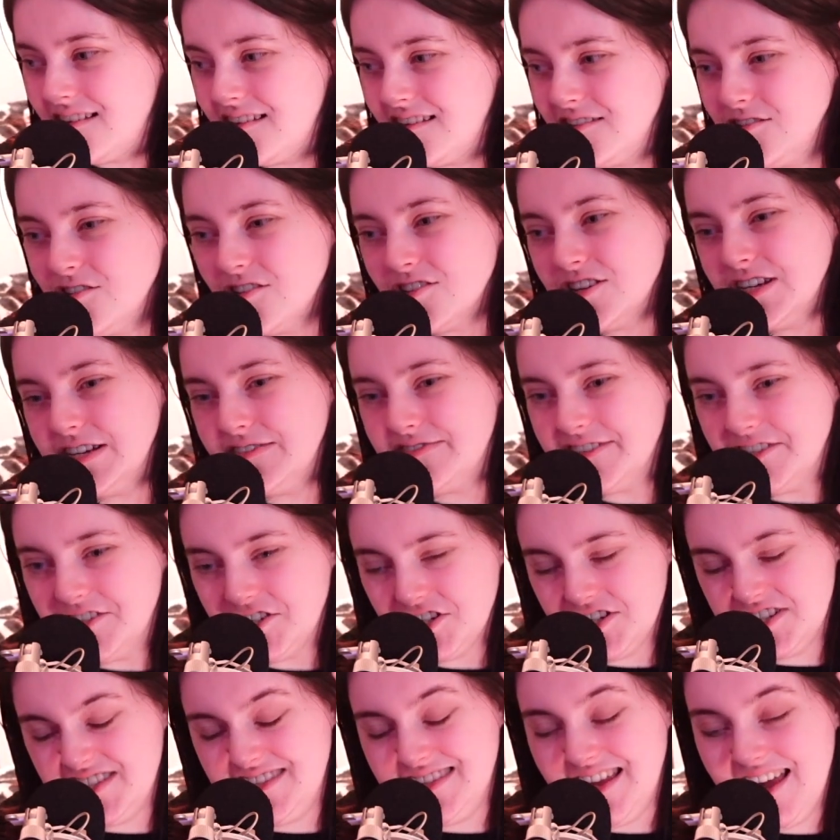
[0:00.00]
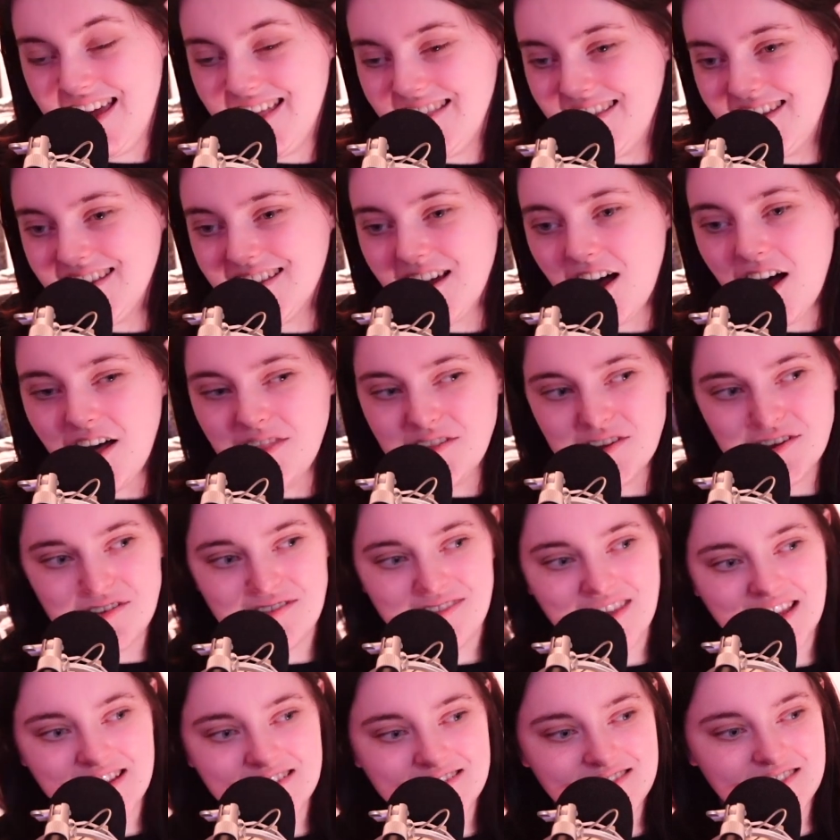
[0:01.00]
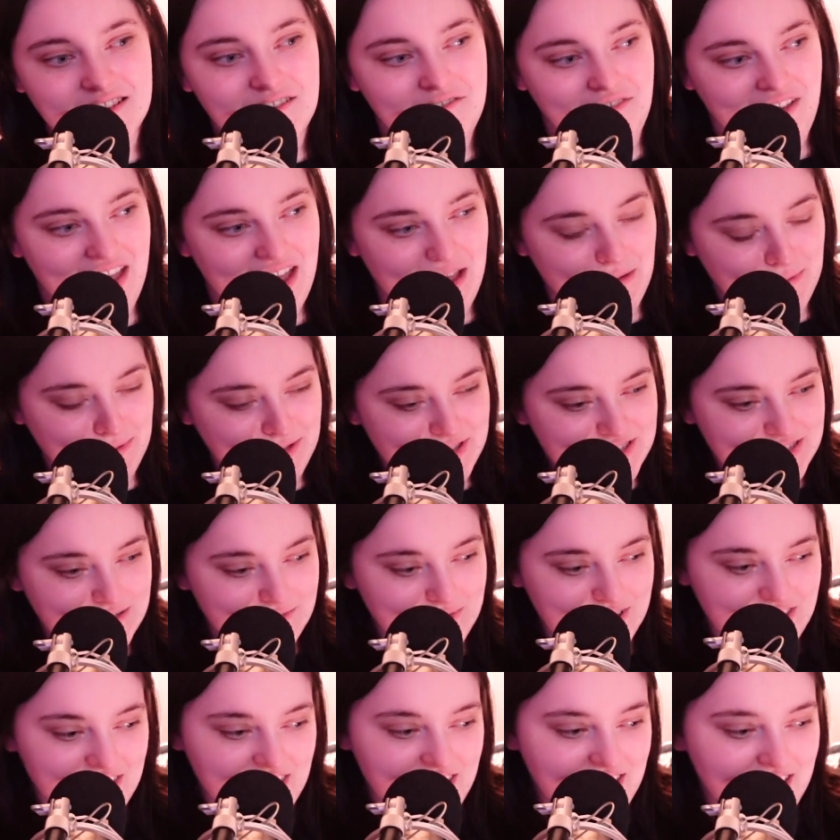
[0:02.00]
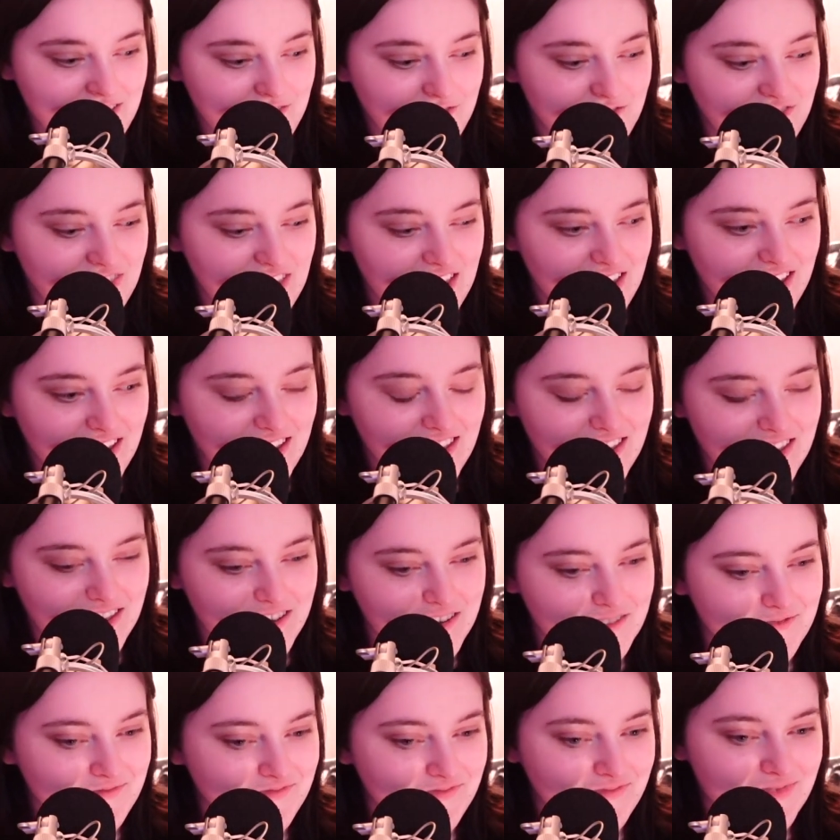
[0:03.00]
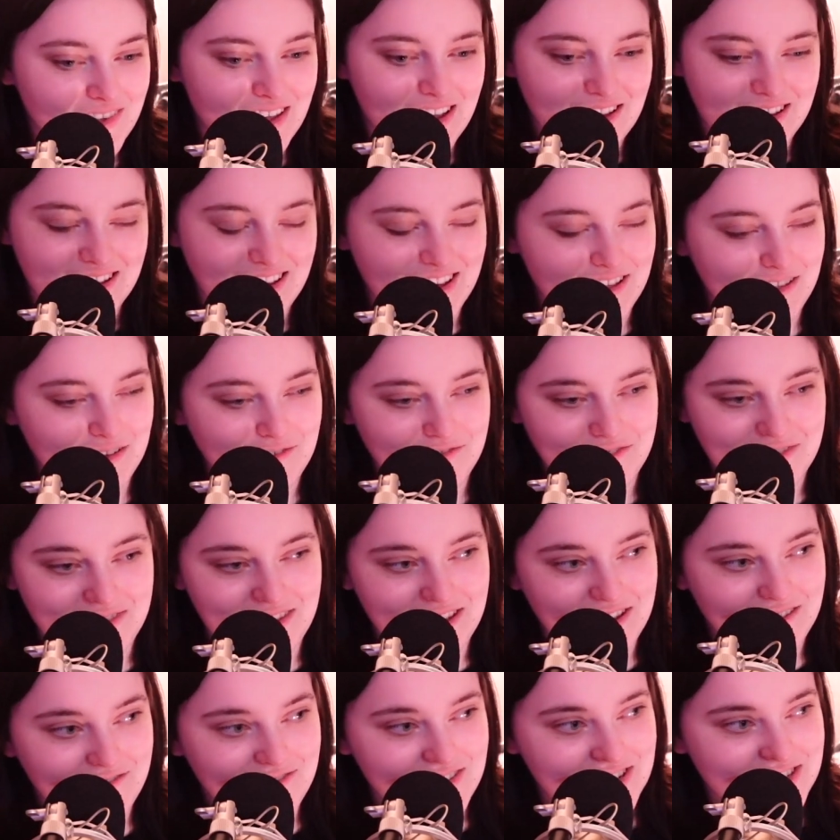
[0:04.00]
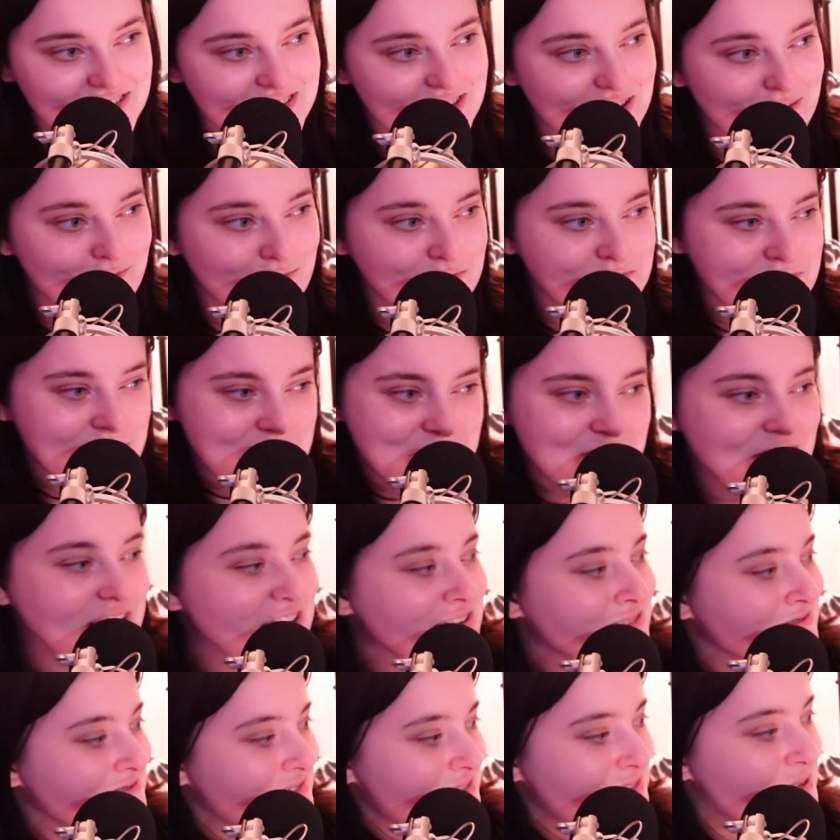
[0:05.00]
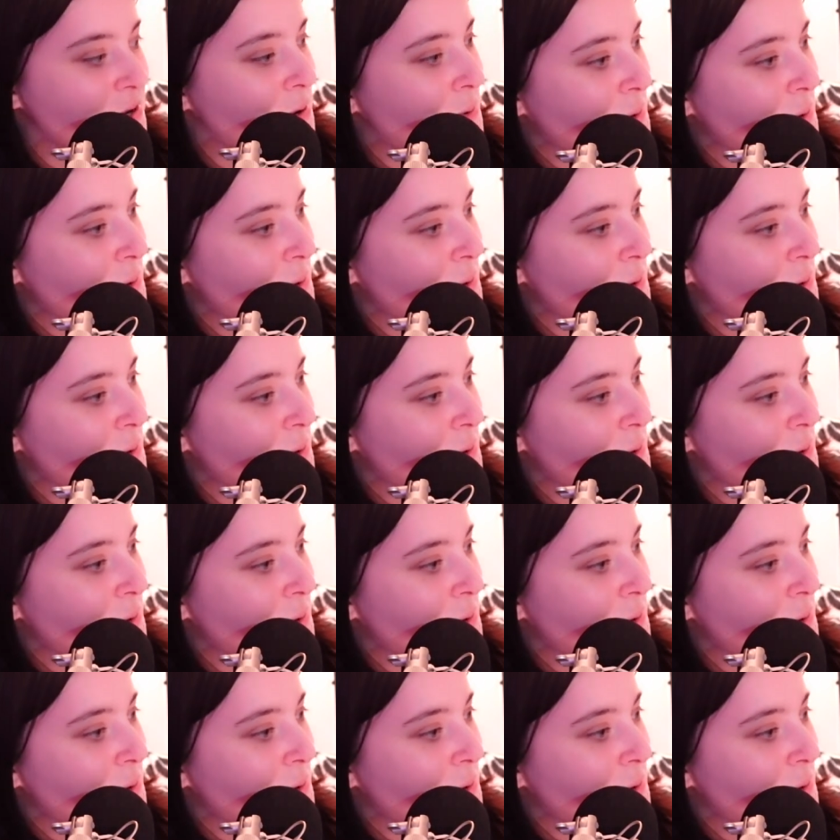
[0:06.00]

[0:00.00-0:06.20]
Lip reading: Not even just that, like other things that have happened in my life, like I can't even think of an example, my brain's not